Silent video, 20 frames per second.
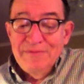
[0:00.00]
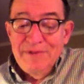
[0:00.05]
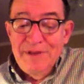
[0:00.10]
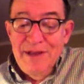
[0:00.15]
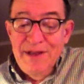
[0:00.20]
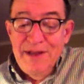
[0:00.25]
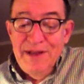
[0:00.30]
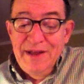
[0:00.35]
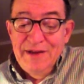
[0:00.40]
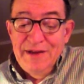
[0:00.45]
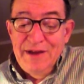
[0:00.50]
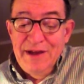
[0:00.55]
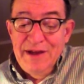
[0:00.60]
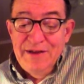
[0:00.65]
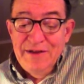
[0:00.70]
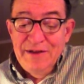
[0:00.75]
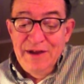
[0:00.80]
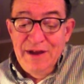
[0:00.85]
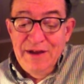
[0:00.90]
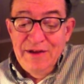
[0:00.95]
And
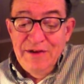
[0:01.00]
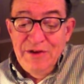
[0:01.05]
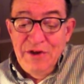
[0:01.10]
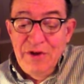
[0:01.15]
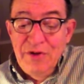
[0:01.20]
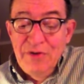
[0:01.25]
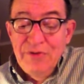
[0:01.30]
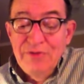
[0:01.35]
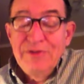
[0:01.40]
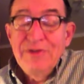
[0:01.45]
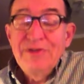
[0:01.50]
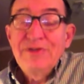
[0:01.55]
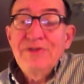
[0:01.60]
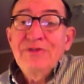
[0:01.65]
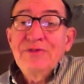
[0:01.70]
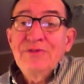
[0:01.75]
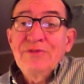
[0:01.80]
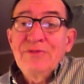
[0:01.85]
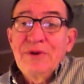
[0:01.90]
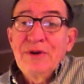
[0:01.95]
I know that
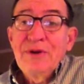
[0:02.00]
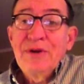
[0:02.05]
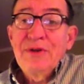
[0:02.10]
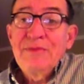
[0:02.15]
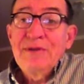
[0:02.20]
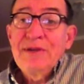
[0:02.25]
you're worried